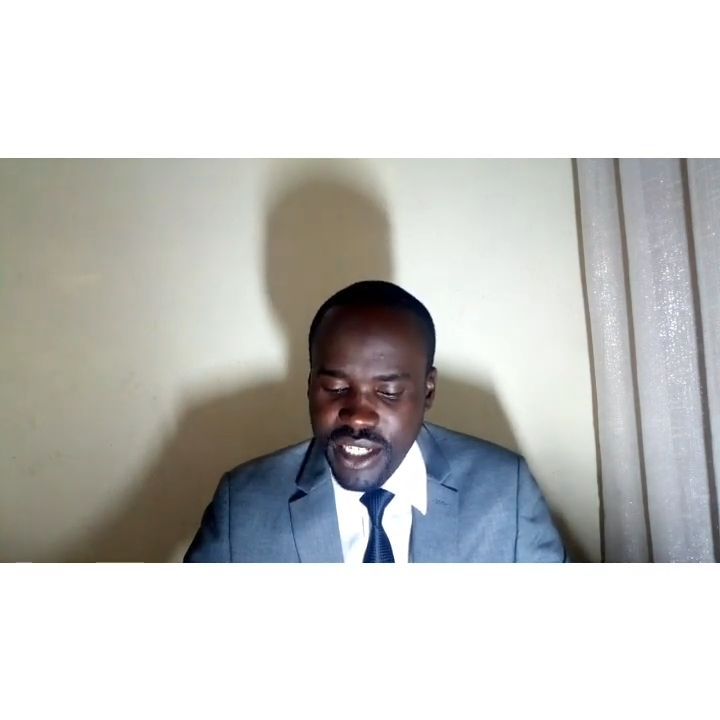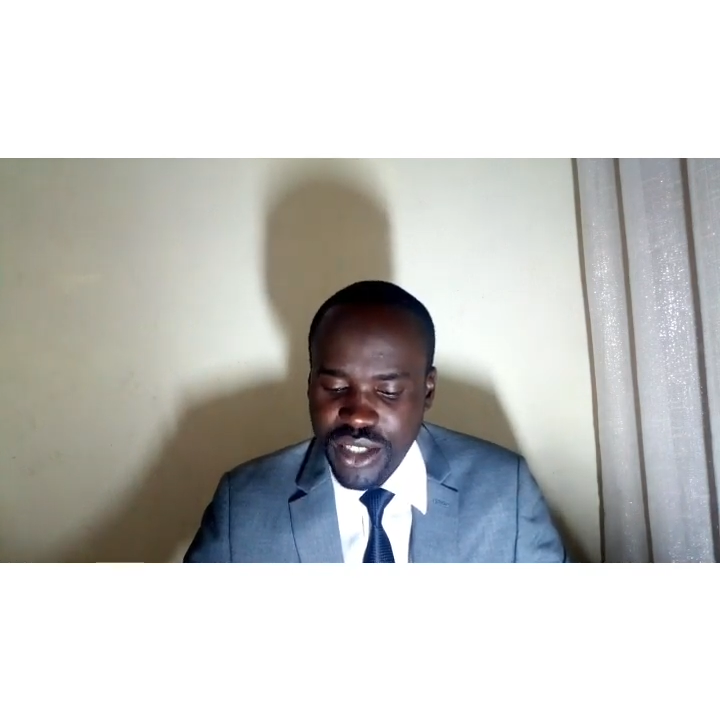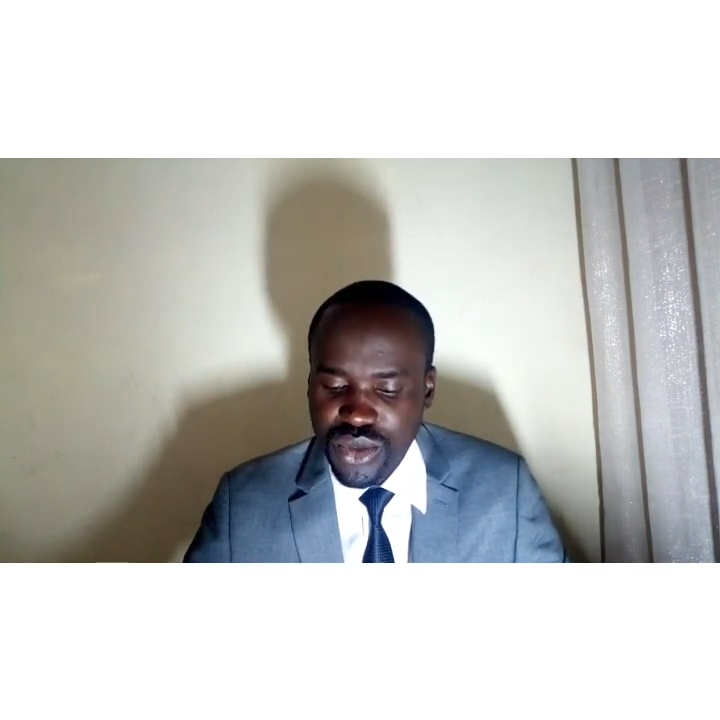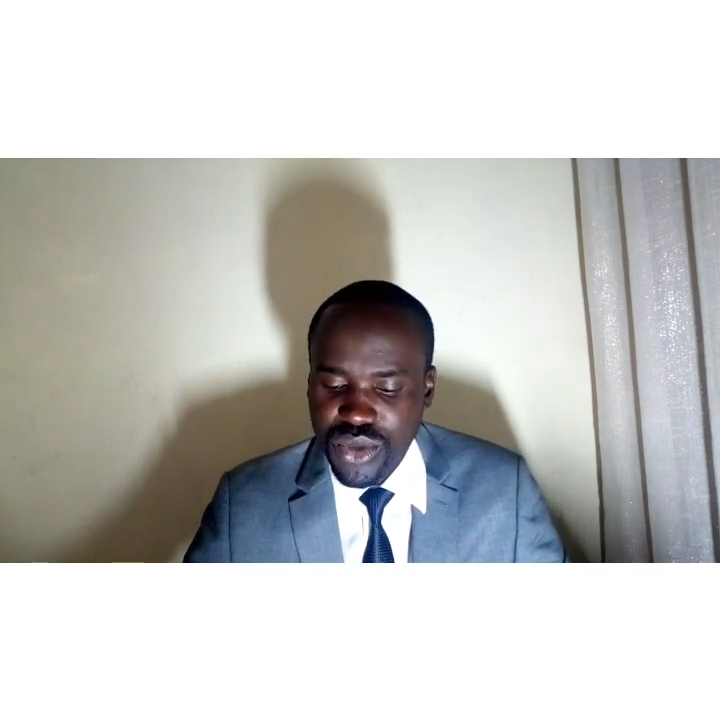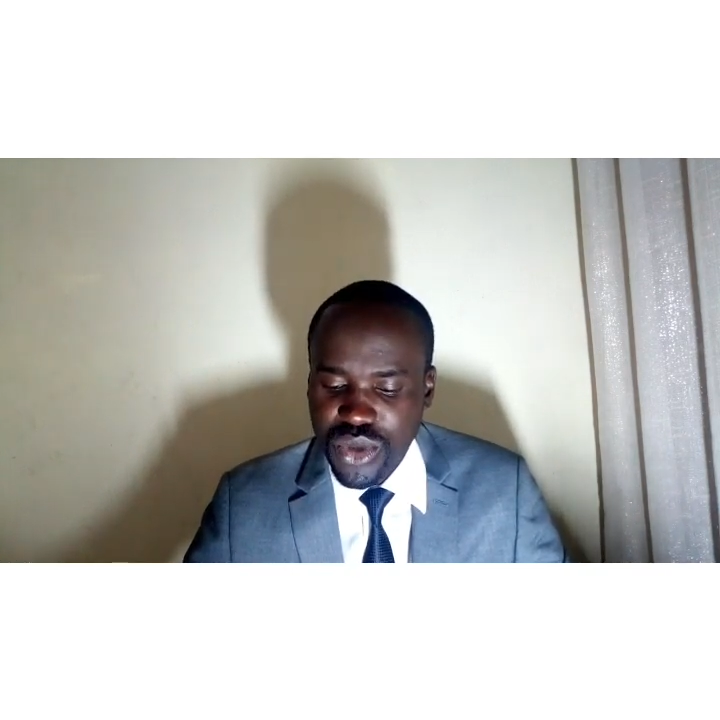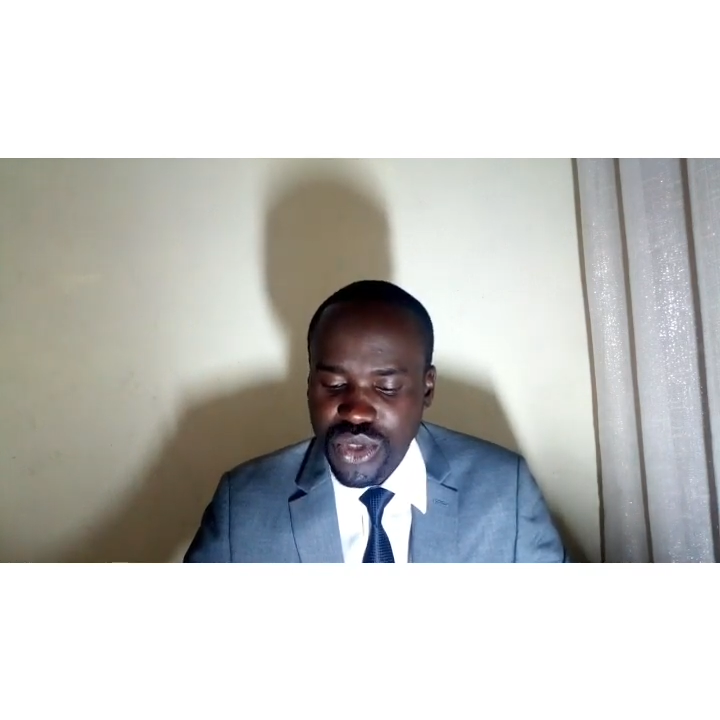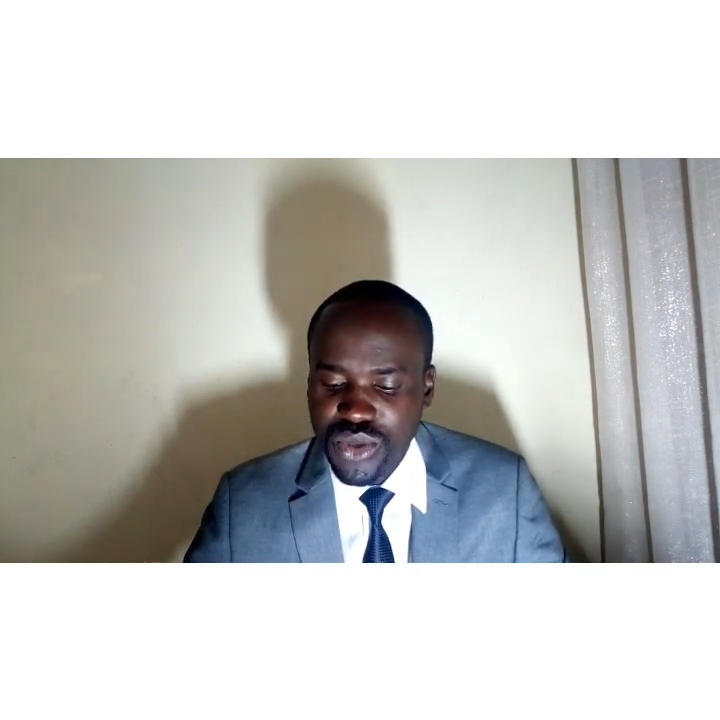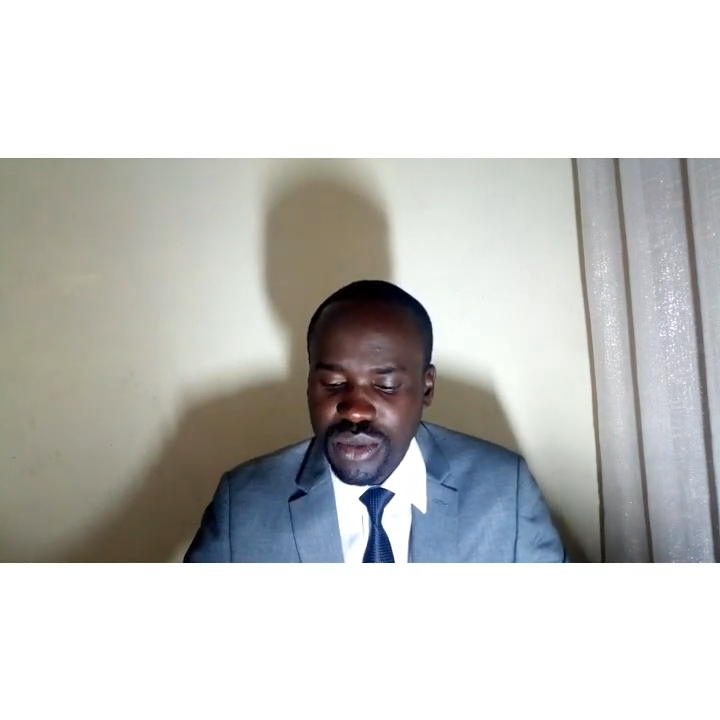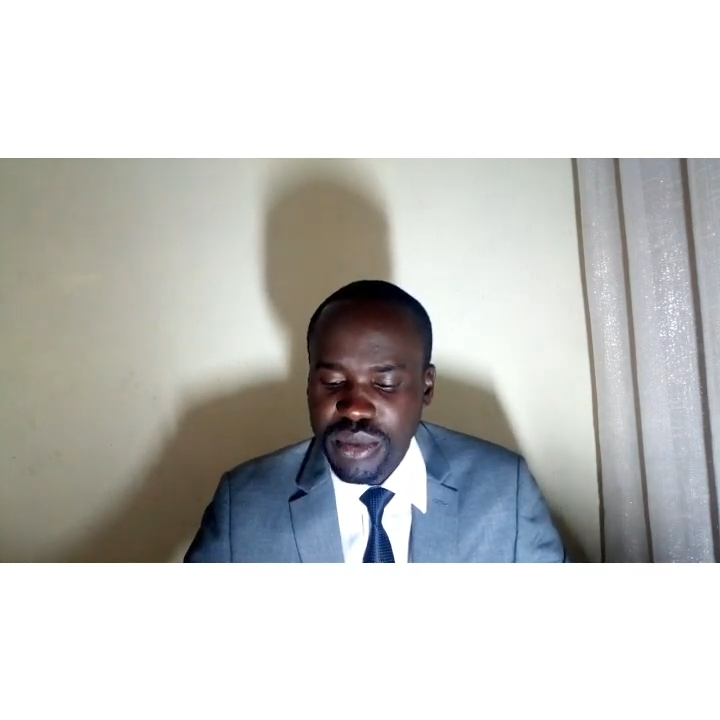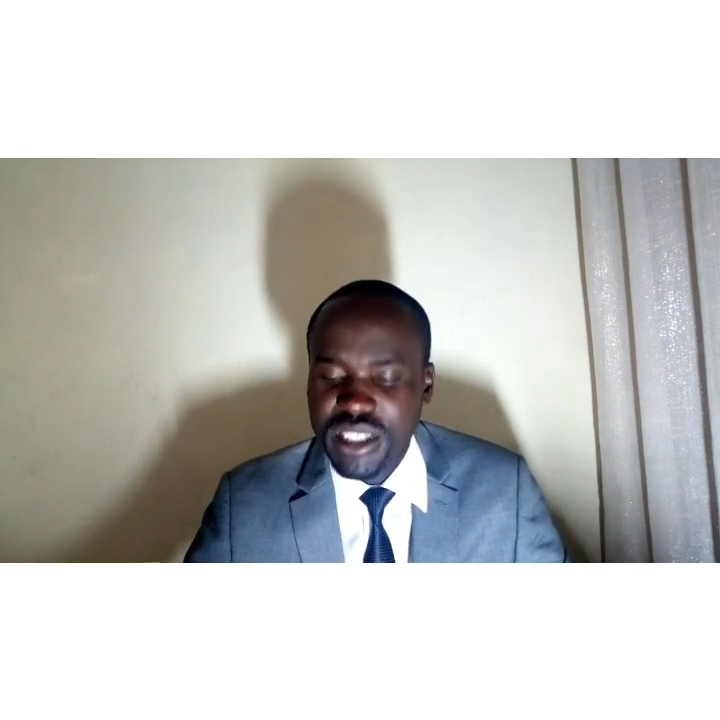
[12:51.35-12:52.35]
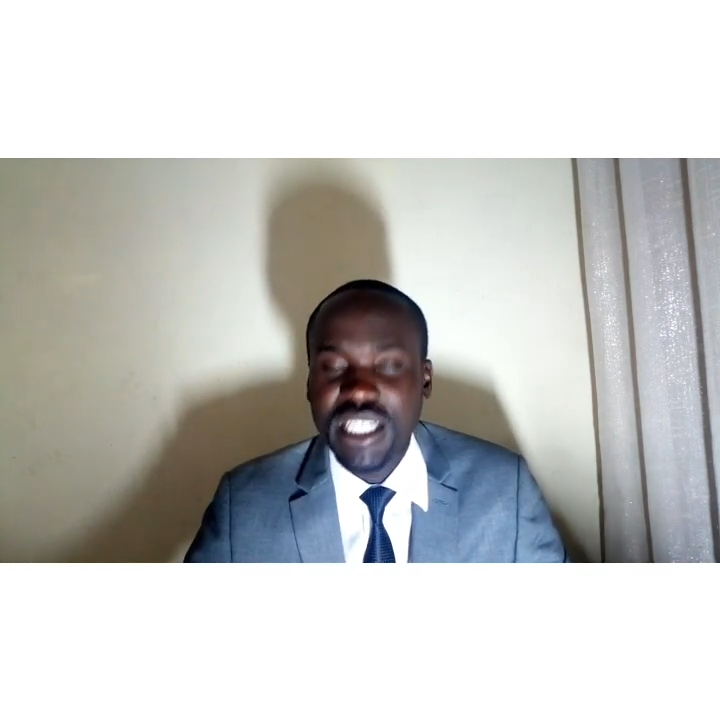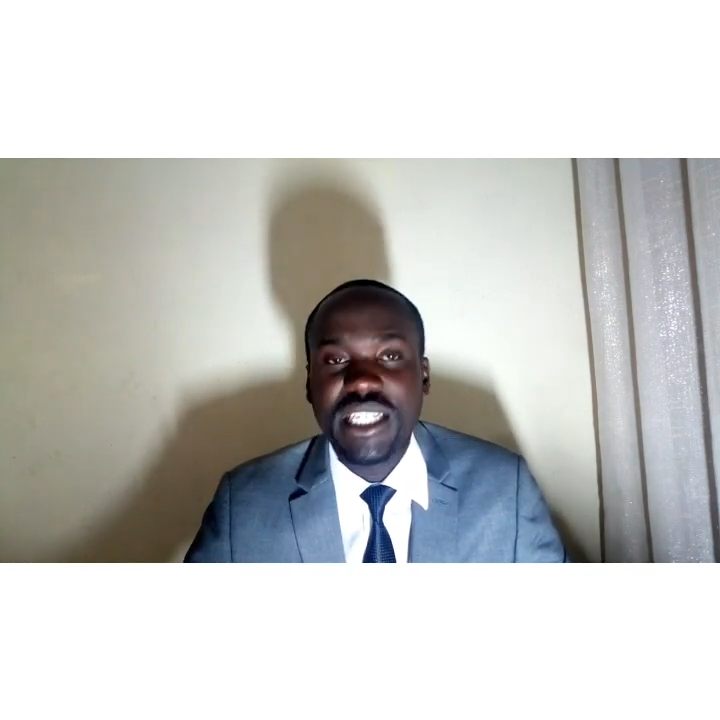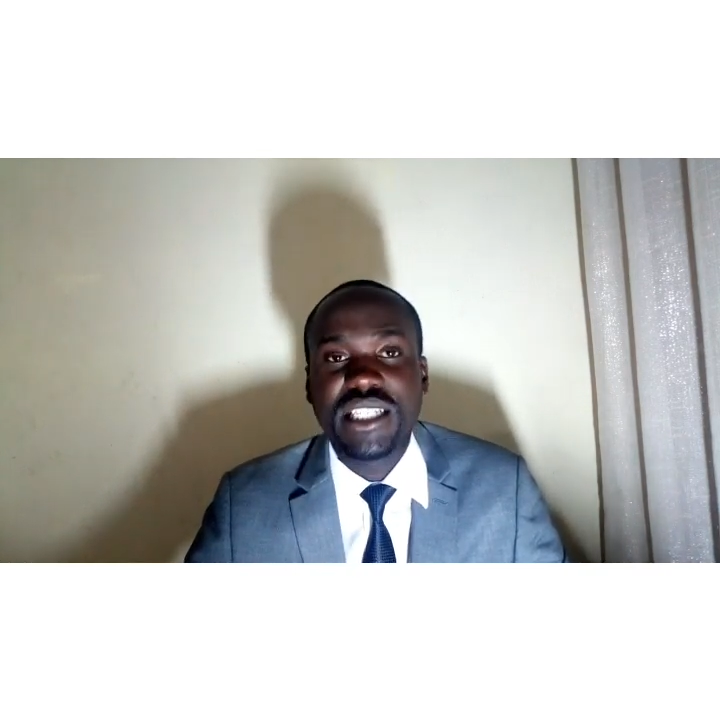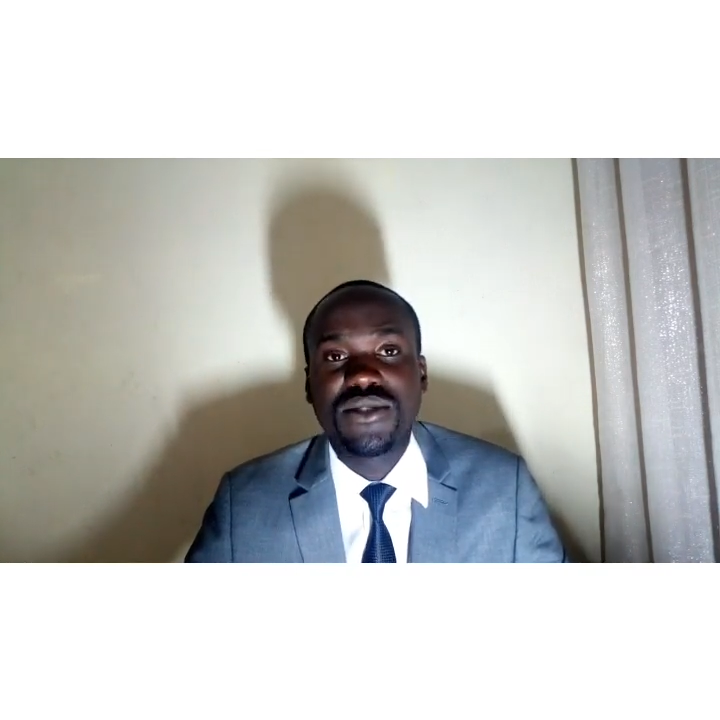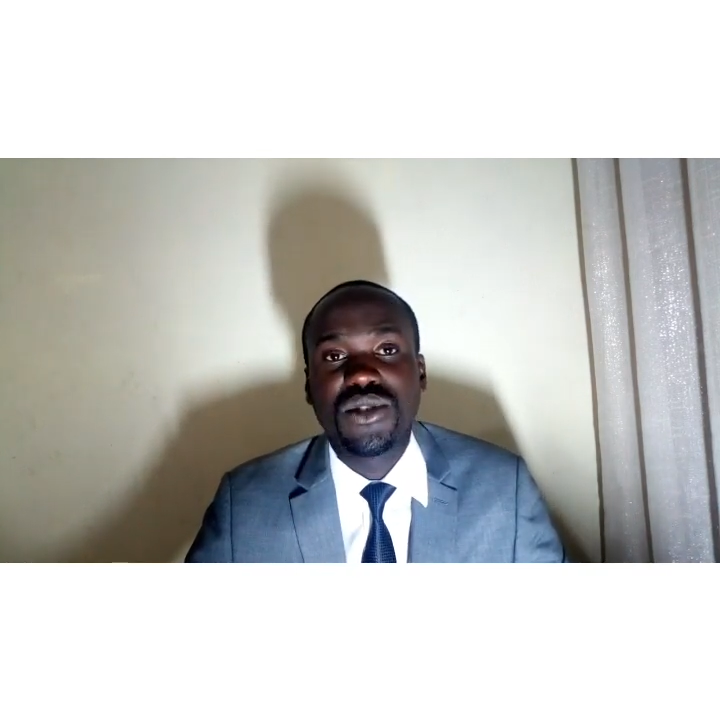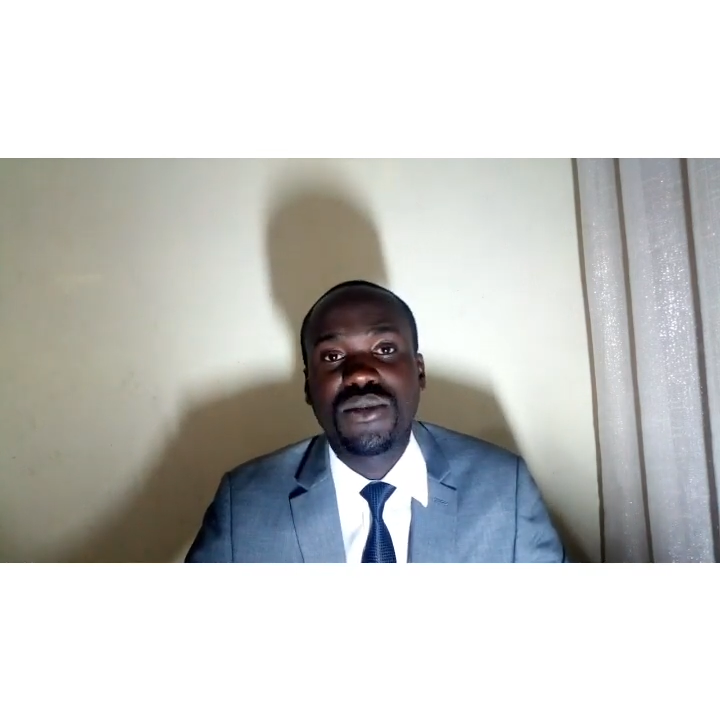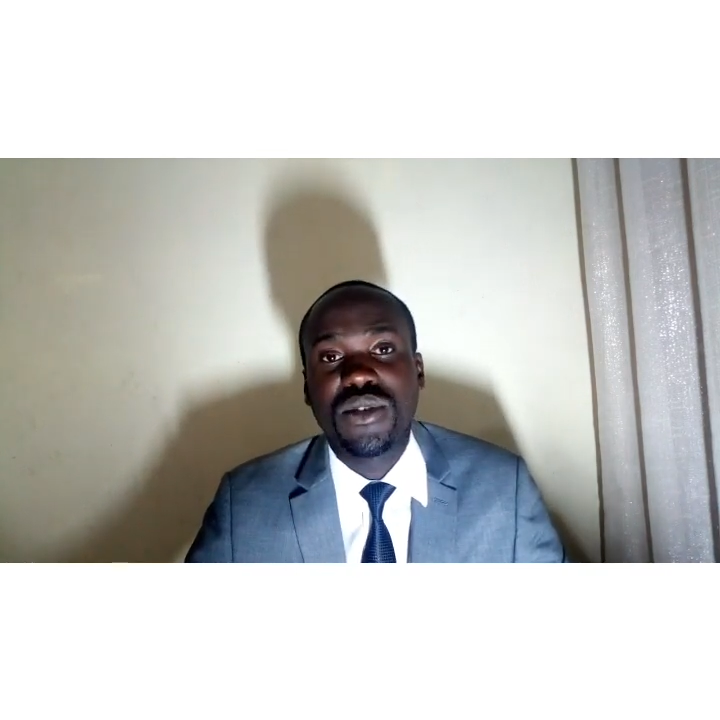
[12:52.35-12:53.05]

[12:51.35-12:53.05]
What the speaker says: to those representatives of